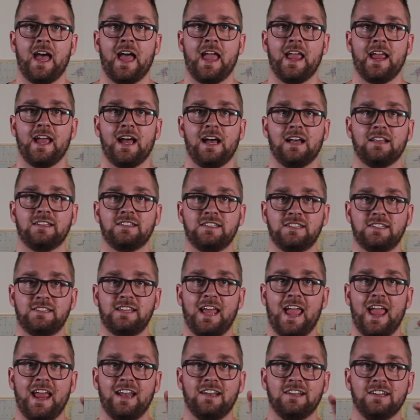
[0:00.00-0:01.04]
a
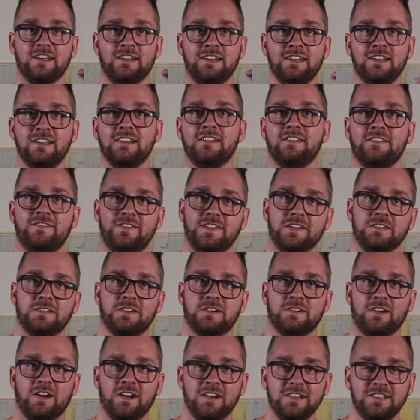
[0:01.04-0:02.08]
standard
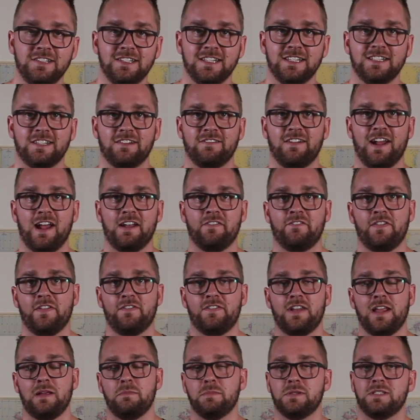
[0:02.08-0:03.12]
filter roast is around
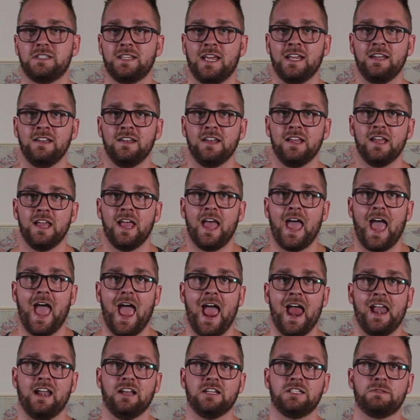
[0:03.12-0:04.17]
15%,
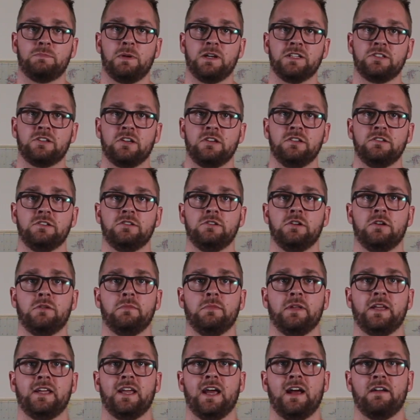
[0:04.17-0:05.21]
and espresso is
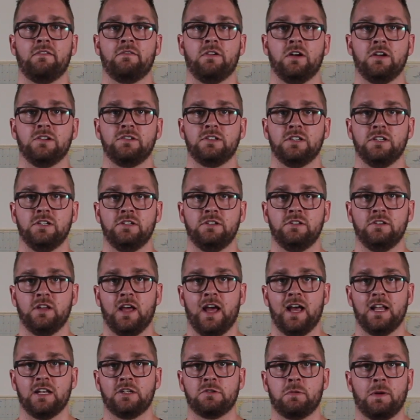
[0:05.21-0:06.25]
normally roasted
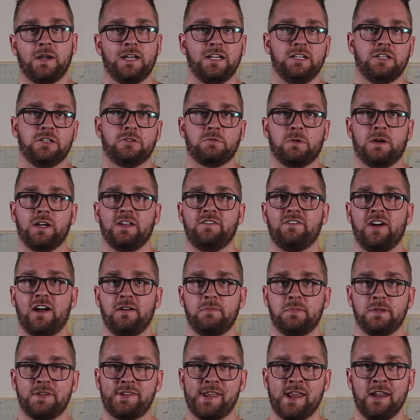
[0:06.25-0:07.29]
20 to
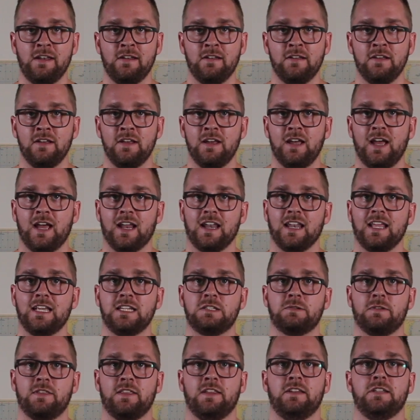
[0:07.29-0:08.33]
25%, at
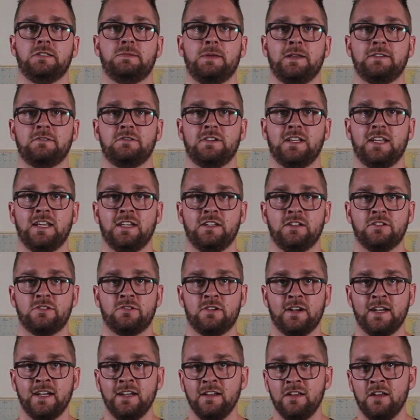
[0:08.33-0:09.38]
least within the specialty
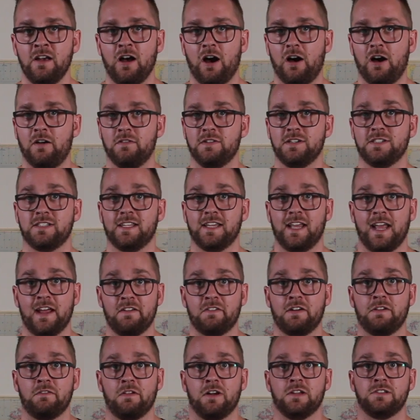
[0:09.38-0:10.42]
industry. Obviously
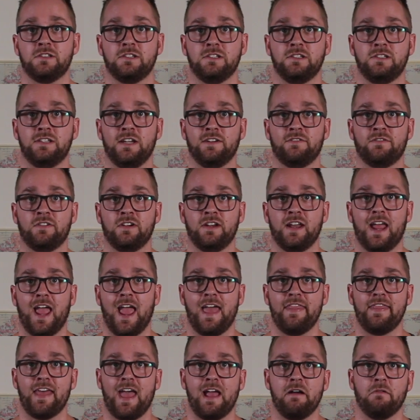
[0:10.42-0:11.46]
every roaster is different,
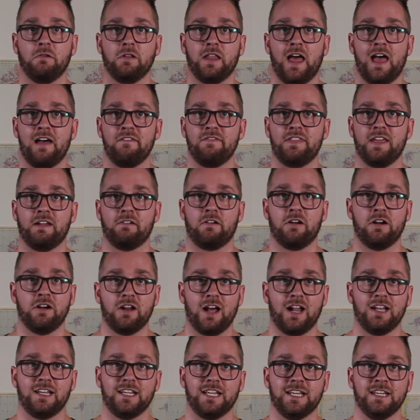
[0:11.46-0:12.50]
and they will have their own
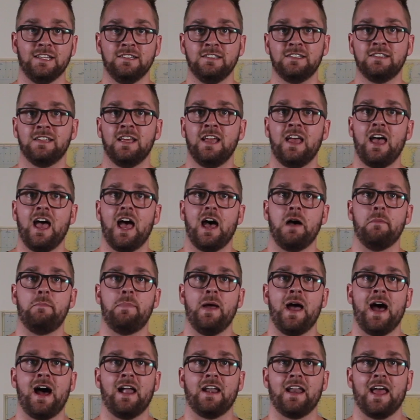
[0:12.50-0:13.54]
ideas
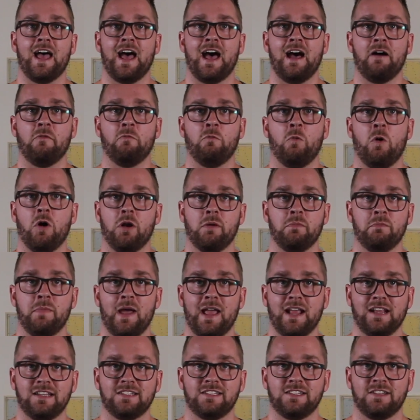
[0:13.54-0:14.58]
about what
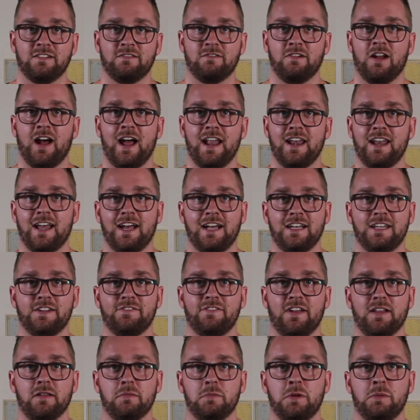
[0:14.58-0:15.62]
makes the right
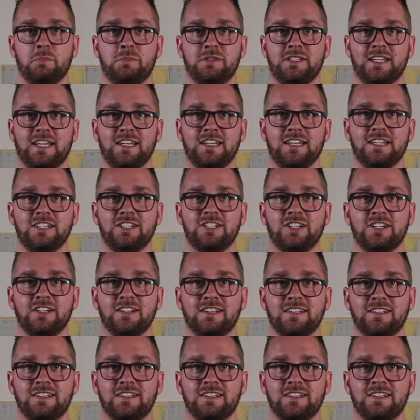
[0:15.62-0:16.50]
development percentage.